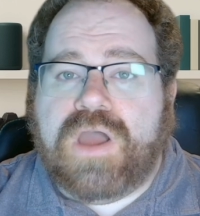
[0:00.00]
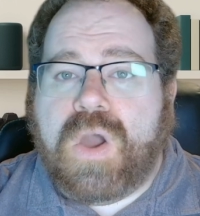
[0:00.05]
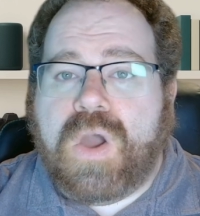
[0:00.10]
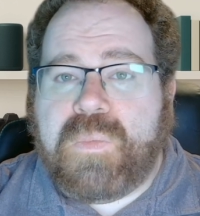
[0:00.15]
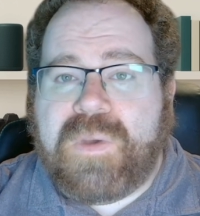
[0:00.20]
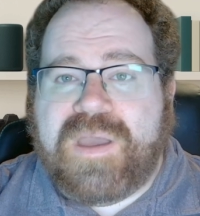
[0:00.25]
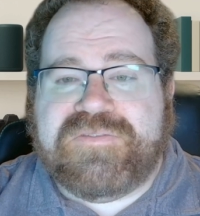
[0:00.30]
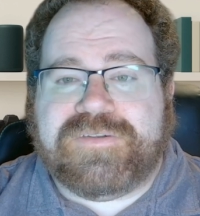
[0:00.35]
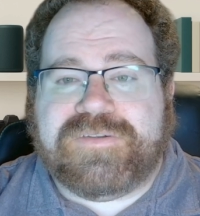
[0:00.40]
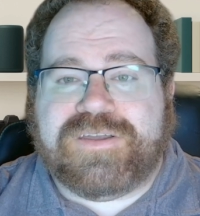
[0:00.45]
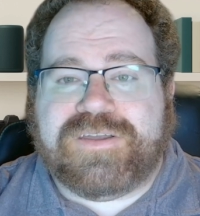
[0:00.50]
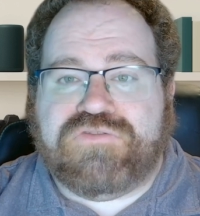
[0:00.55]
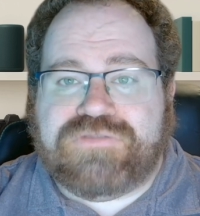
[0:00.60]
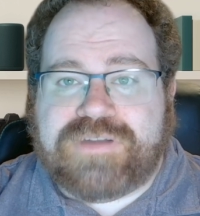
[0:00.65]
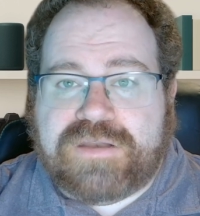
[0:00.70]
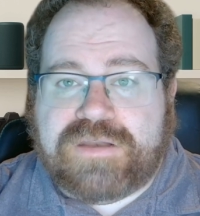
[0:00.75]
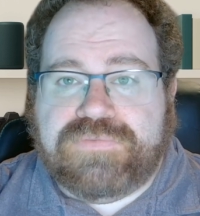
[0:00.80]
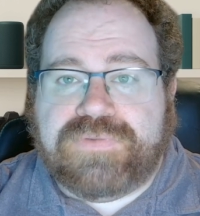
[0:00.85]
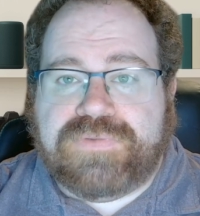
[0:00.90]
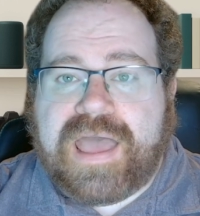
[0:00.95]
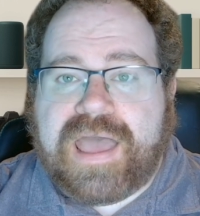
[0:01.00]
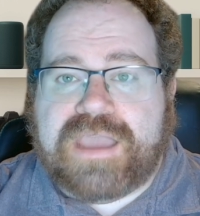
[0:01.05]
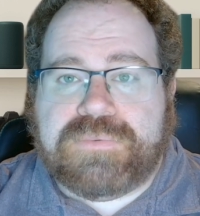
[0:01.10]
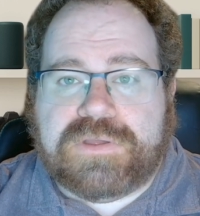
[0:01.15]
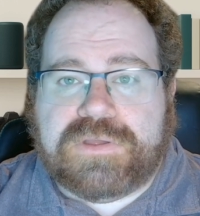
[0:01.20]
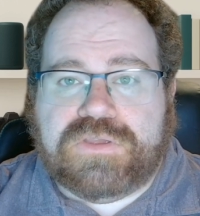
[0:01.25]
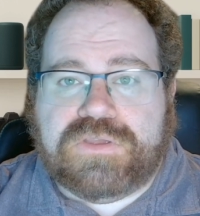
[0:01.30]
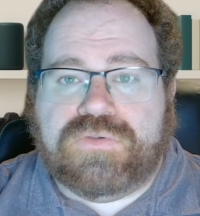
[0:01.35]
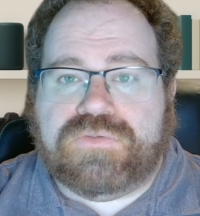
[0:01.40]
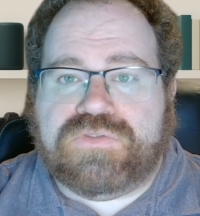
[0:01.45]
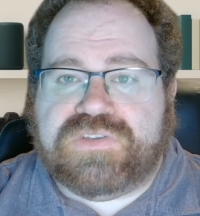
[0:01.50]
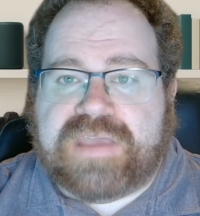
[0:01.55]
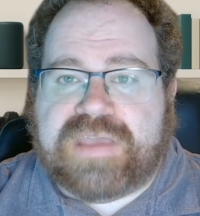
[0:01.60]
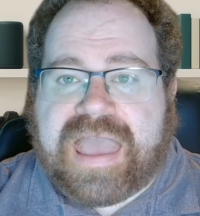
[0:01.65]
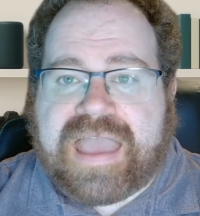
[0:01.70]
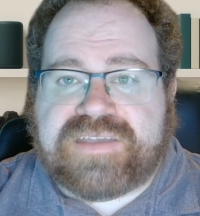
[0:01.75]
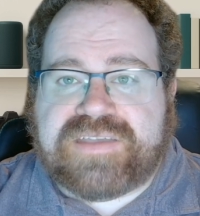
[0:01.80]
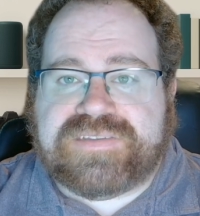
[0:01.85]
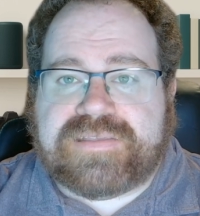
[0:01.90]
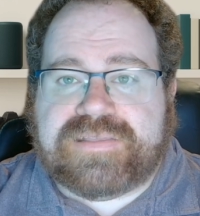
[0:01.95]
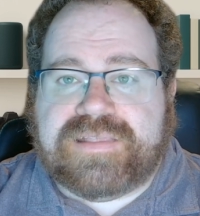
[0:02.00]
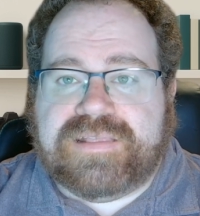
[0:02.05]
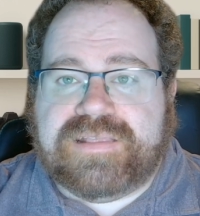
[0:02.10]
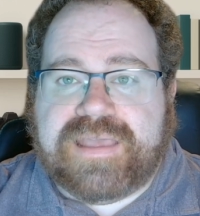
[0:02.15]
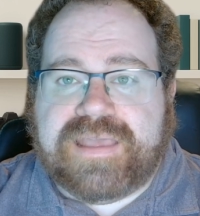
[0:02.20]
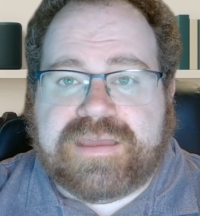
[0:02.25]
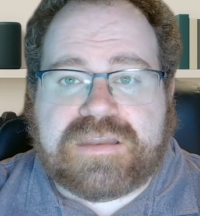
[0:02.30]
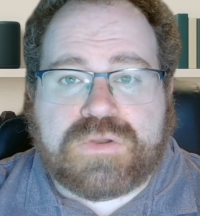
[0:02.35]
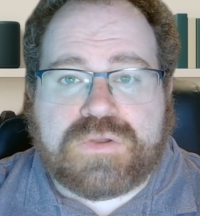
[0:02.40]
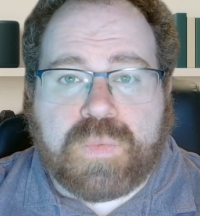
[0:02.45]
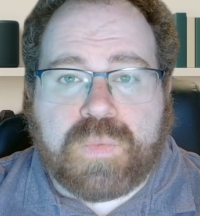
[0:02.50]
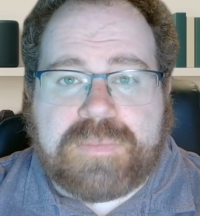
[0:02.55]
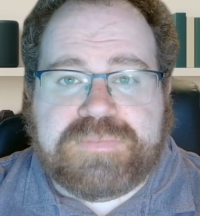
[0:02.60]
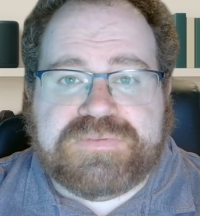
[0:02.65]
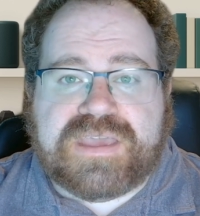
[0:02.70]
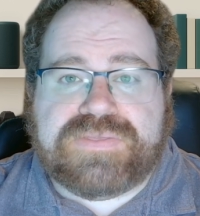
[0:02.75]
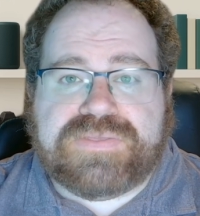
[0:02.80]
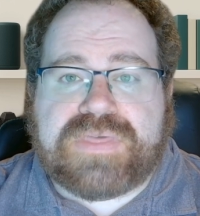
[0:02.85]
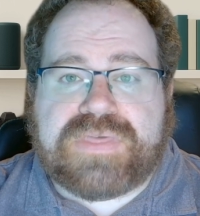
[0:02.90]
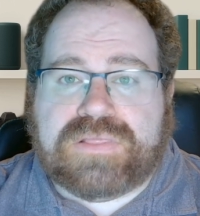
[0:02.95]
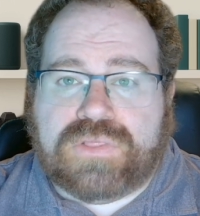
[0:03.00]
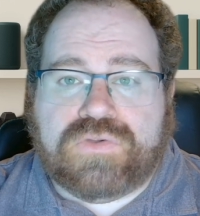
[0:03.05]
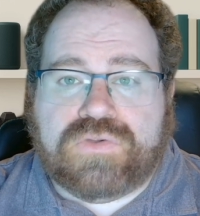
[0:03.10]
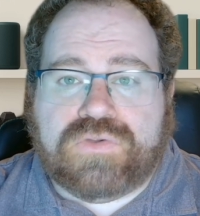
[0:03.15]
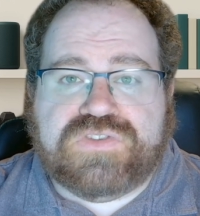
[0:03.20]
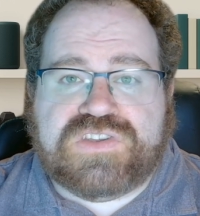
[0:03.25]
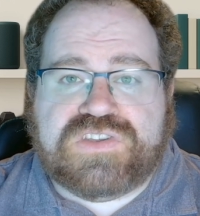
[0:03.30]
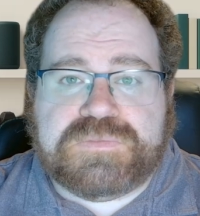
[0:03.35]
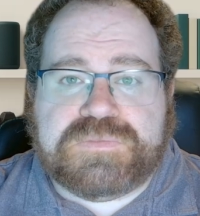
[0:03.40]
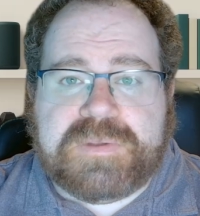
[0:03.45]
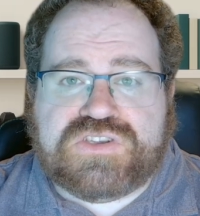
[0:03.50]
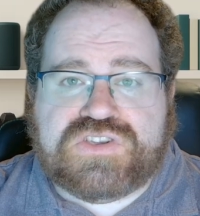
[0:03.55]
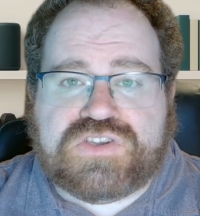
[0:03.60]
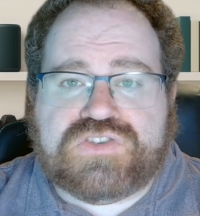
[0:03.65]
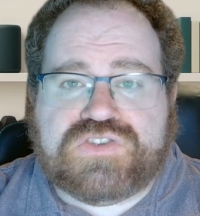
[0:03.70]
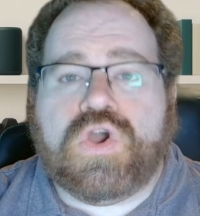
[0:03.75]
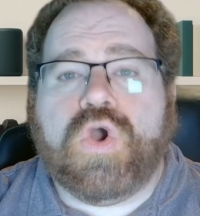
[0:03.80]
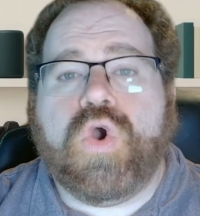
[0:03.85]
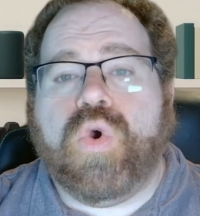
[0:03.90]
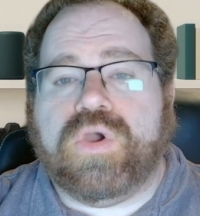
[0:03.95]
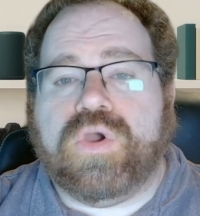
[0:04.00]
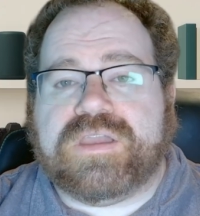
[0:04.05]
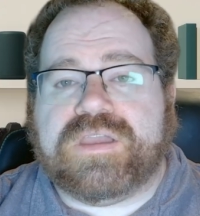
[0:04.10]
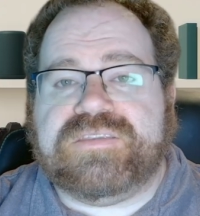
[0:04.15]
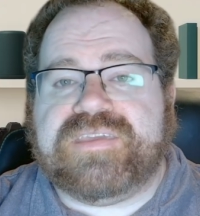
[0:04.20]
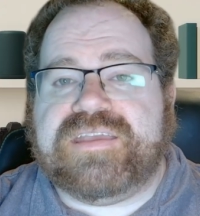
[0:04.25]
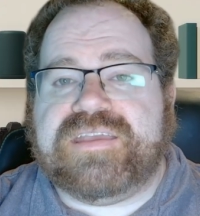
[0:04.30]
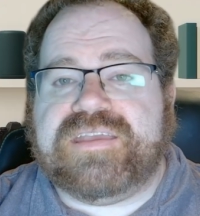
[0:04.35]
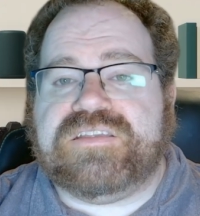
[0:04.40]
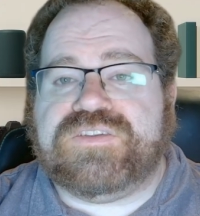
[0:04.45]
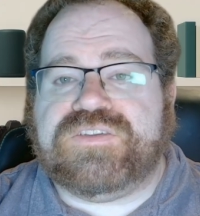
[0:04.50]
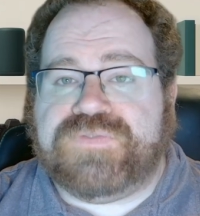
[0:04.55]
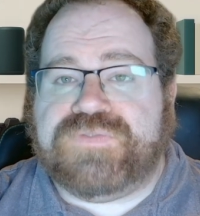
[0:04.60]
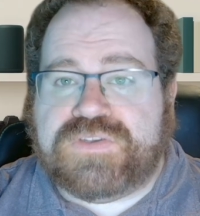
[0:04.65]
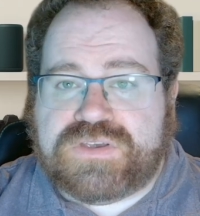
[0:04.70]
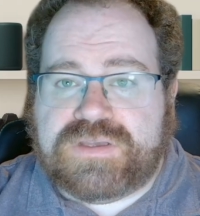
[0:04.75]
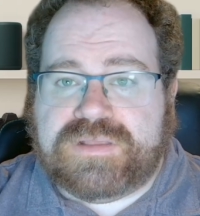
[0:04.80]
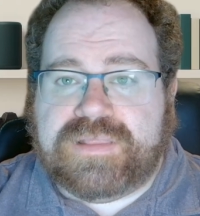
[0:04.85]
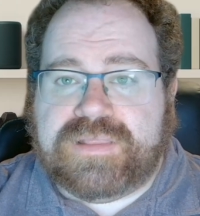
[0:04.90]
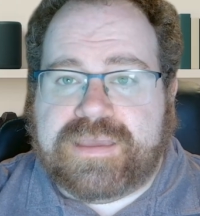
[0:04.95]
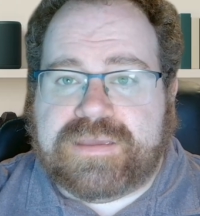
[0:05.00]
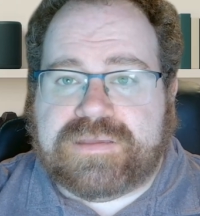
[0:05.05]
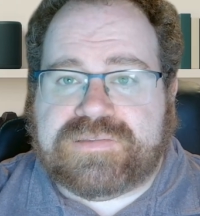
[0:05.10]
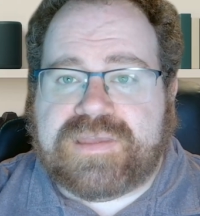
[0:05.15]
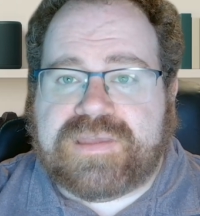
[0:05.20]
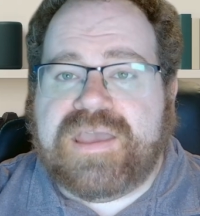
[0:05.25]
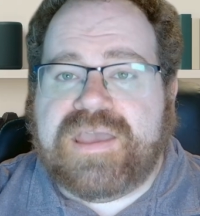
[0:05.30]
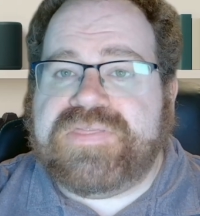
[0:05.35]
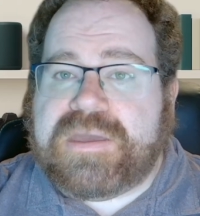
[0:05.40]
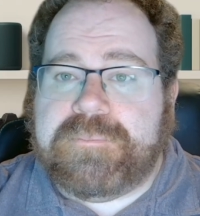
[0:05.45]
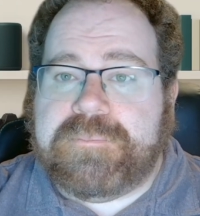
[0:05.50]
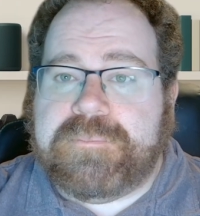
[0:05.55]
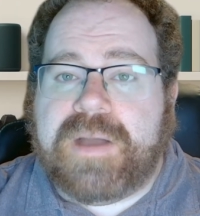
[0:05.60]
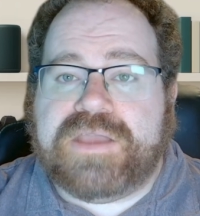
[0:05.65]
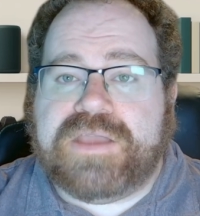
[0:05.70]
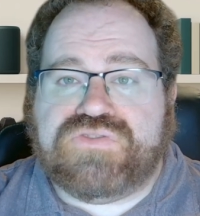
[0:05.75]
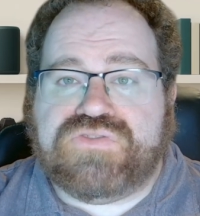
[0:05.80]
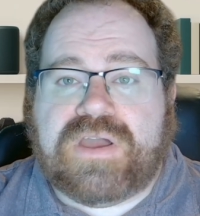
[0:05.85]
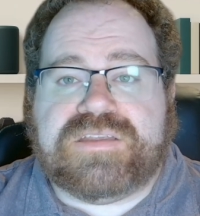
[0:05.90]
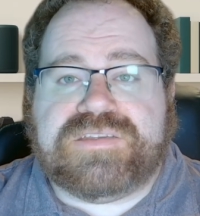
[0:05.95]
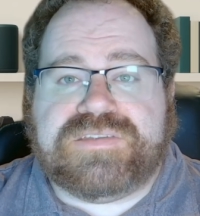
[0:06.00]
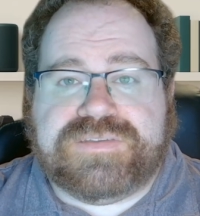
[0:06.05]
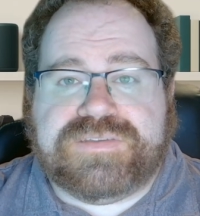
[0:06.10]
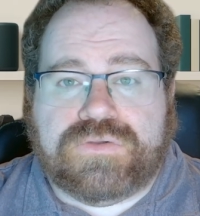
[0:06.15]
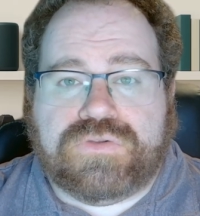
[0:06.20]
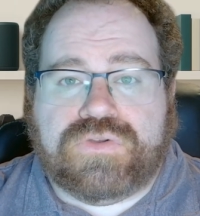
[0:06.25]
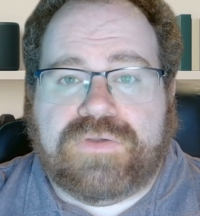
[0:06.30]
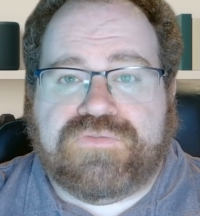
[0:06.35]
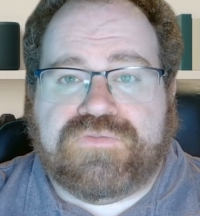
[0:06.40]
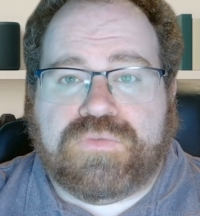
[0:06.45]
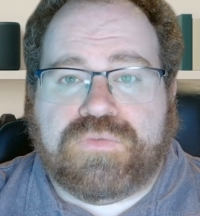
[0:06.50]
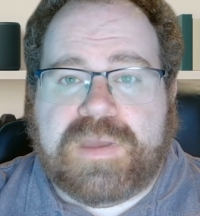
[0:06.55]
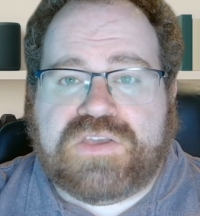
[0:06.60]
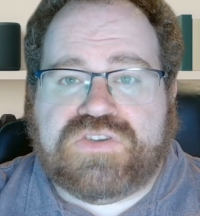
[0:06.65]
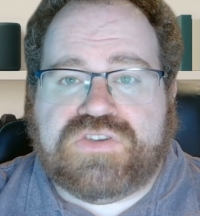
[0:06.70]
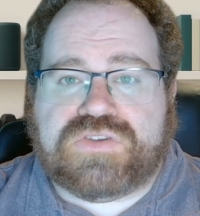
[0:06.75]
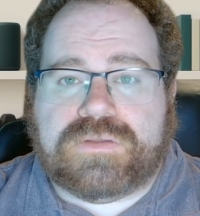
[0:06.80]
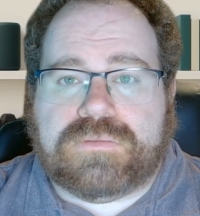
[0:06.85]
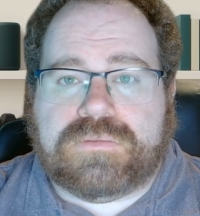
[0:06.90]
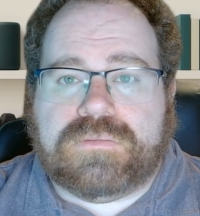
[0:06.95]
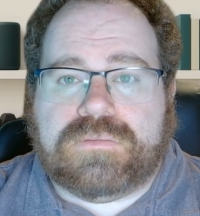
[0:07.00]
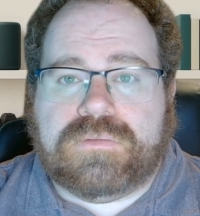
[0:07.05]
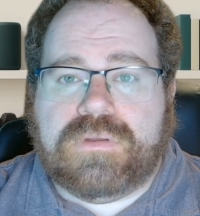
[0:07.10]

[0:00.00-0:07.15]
waving a red flag when you accidentally land on a website that looks suspicious or contains fishy links that might try to steal your information.